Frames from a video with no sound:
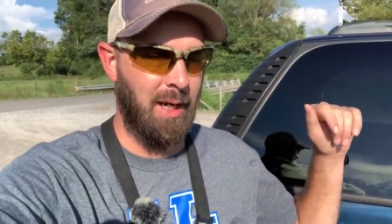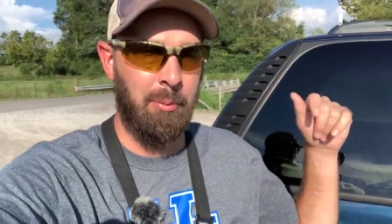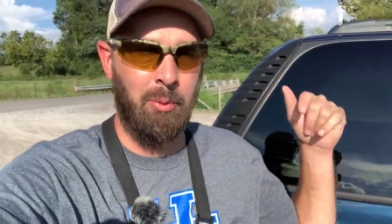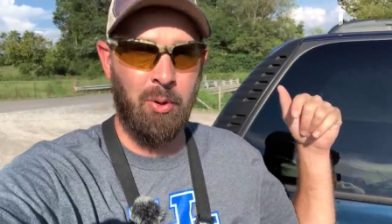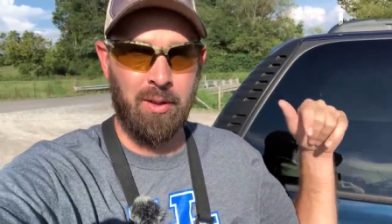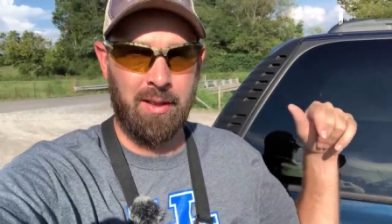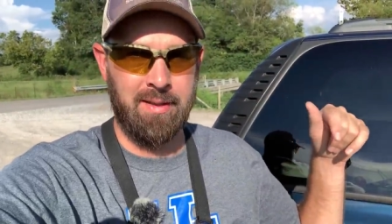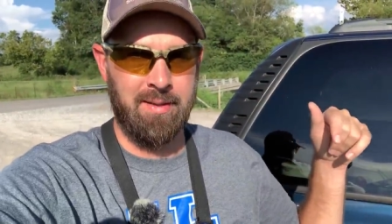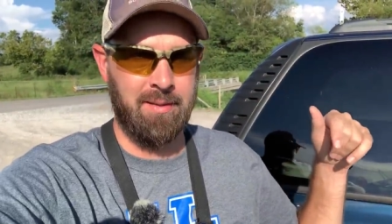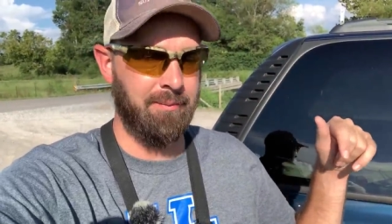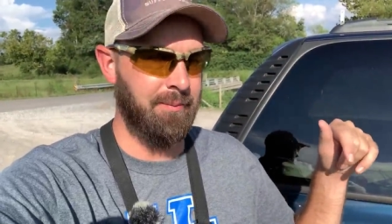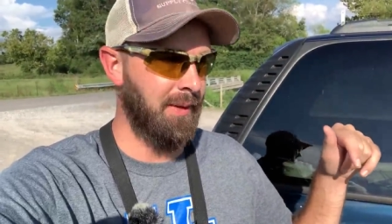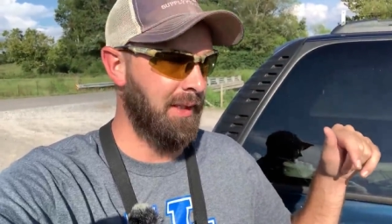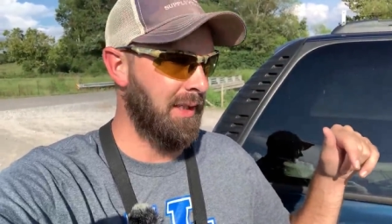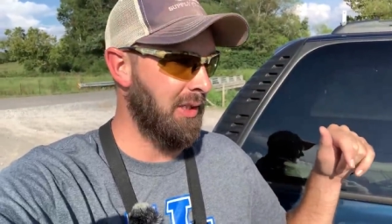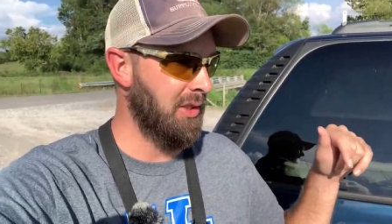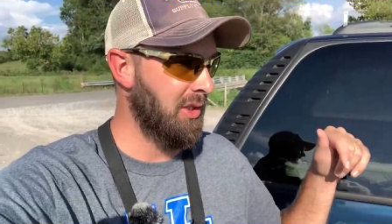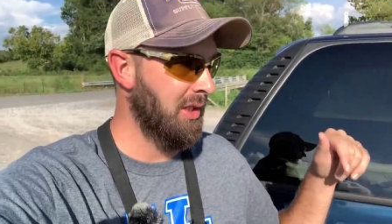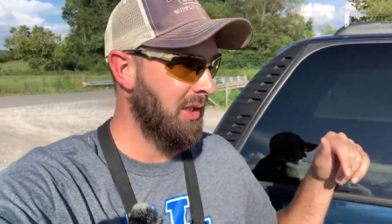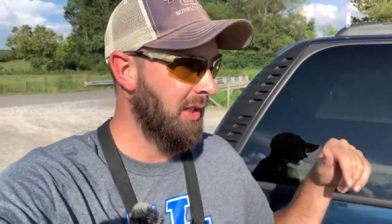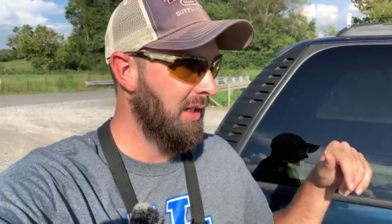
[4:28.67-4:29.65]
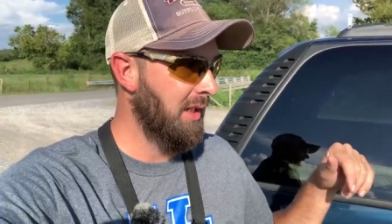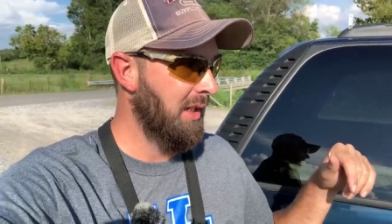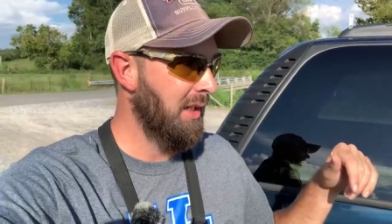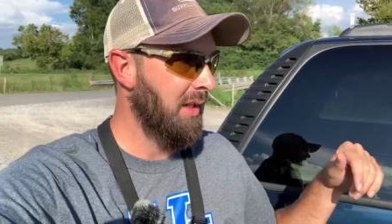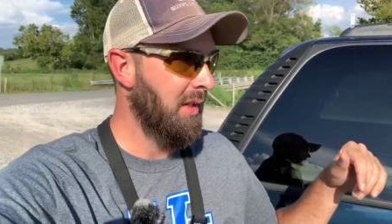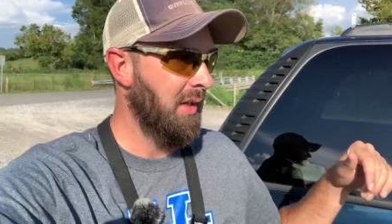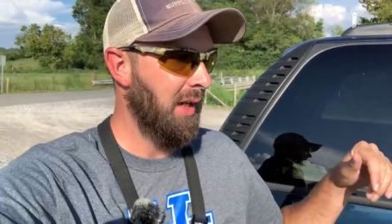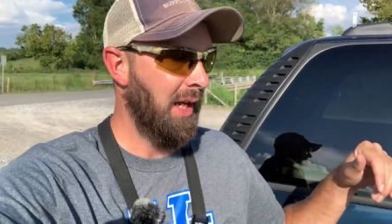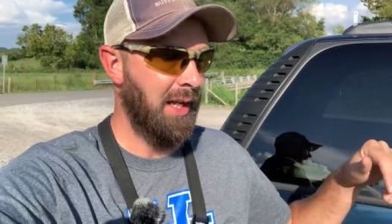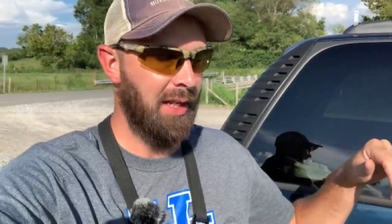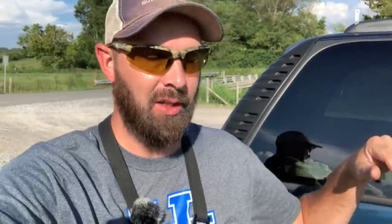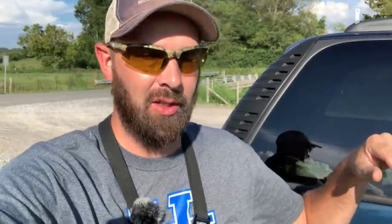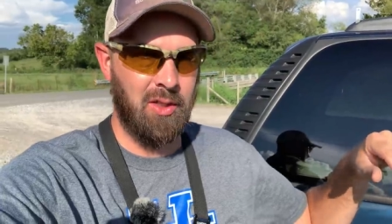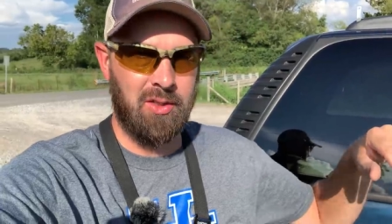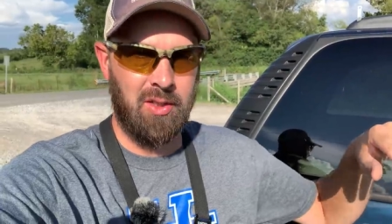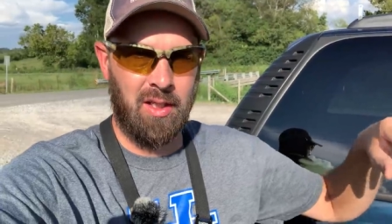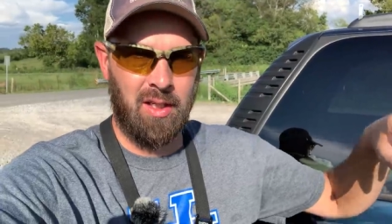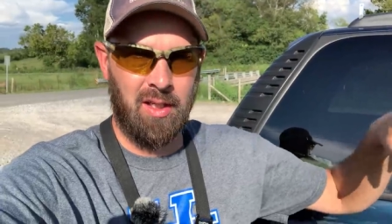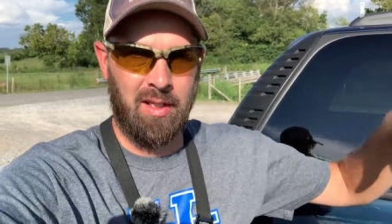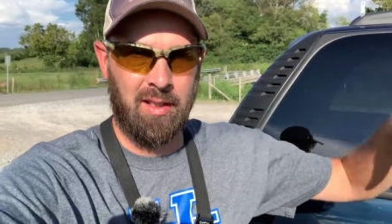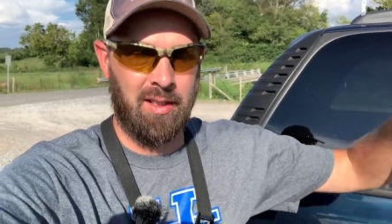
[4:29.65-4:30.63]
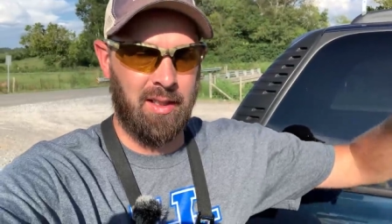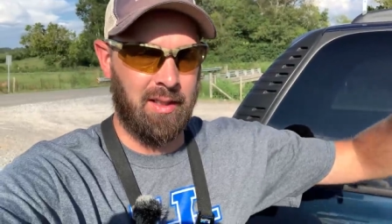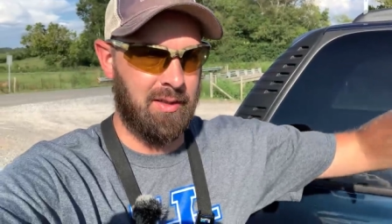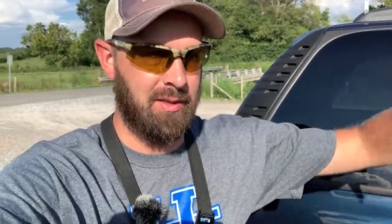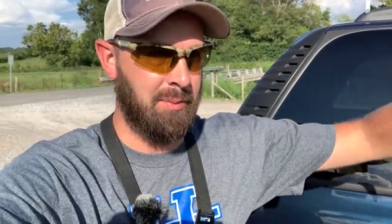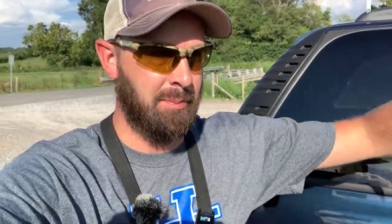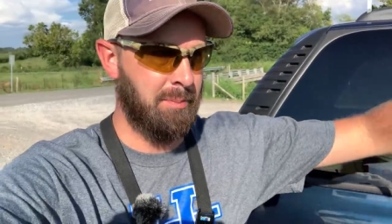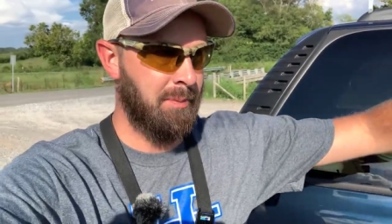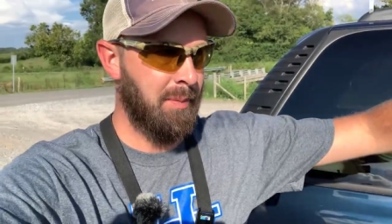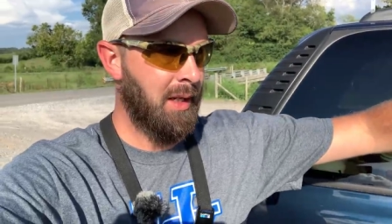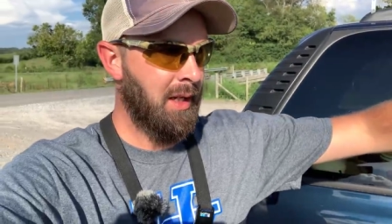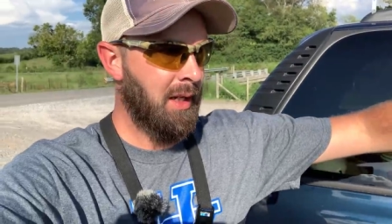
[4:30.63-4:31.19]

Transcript: I'm gonna get some fish. And it looks like it's